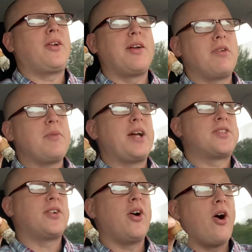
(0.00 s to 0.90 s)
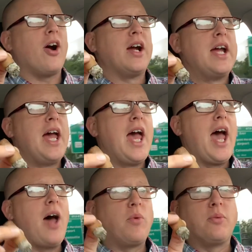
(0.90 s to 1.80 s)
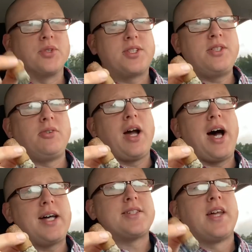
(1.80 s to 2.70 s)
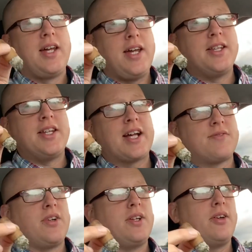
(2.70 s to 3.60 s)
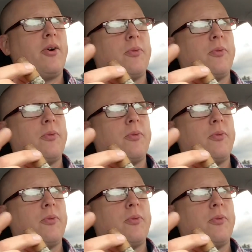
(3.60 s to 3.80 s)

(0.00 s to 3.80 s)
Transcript: Everyman Cigar, and we will see you guys in the next video.